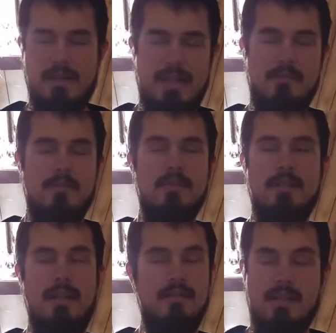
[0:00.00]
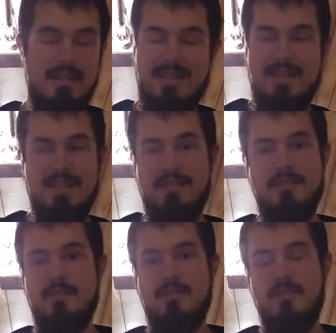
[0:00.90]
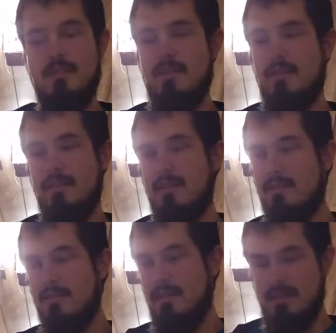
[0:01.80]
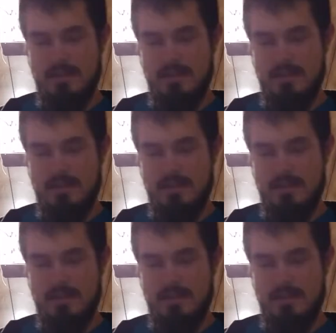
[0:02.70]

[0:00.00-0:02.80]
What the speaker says: I have one. I love this car to death. It gets,